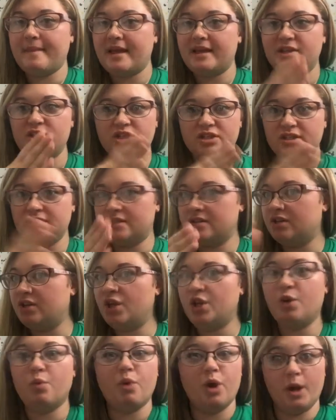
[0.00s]
Just
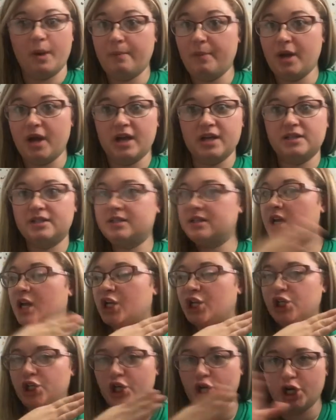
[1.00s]
your workbooks,
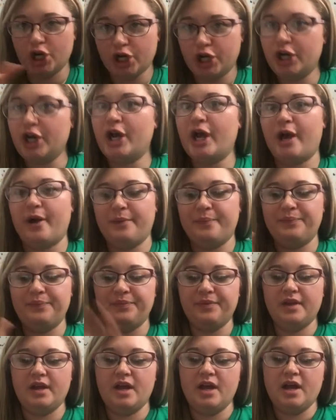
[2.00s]
you're good to go.
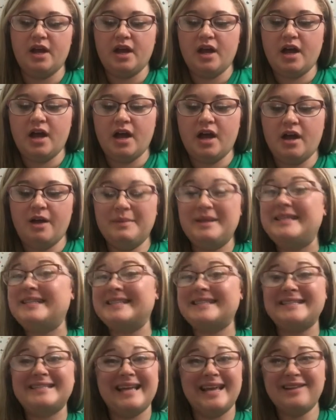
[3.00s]
It
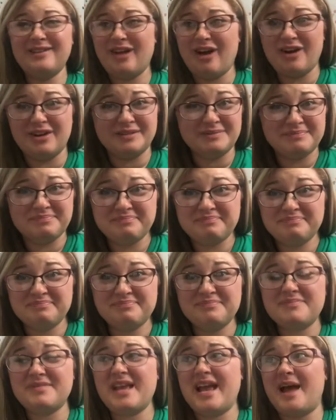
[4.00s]
doesn't take long.
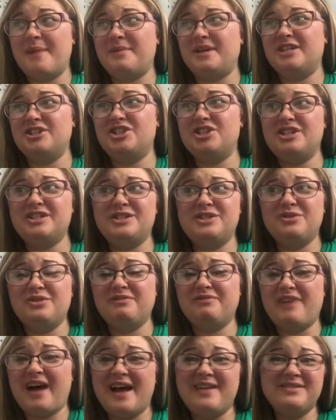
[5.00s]
I mean, she's doing
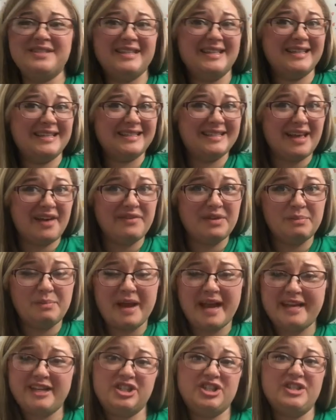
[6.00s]
5, 6, 7
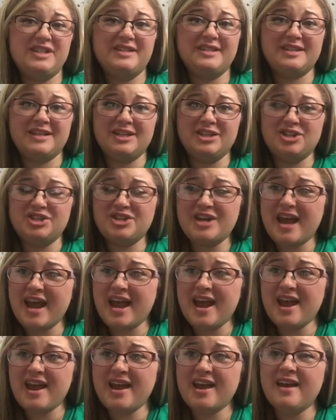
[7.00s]
pages each
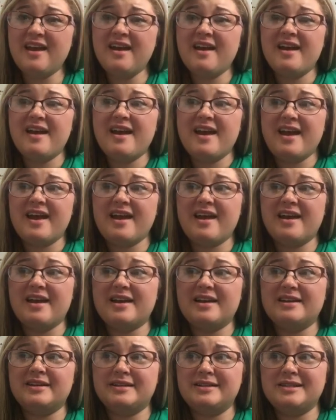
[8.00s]
day,
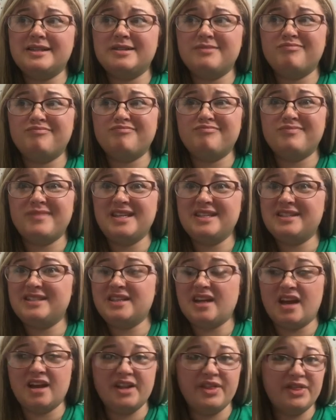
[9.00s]
and is
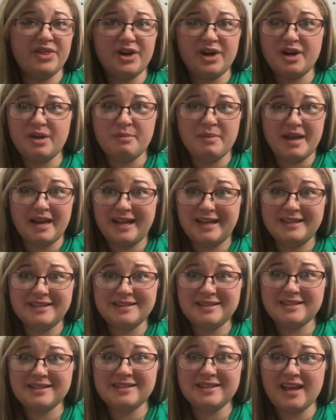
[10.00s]
done in 30
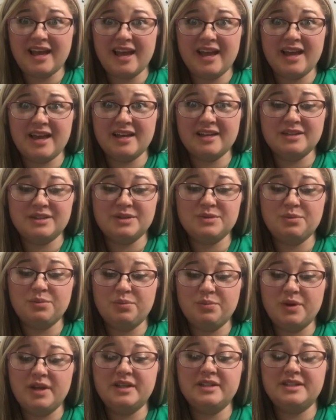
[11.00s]
minutes. Like,
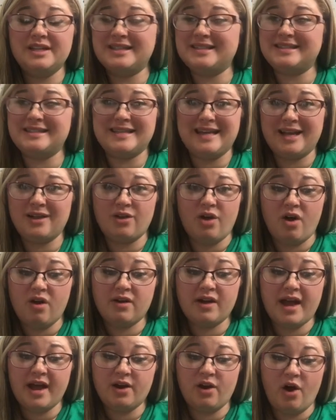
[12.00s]
it doesn't take long
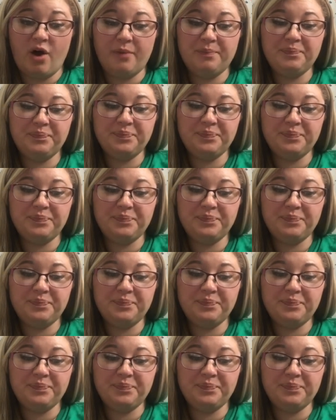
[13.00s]
at all.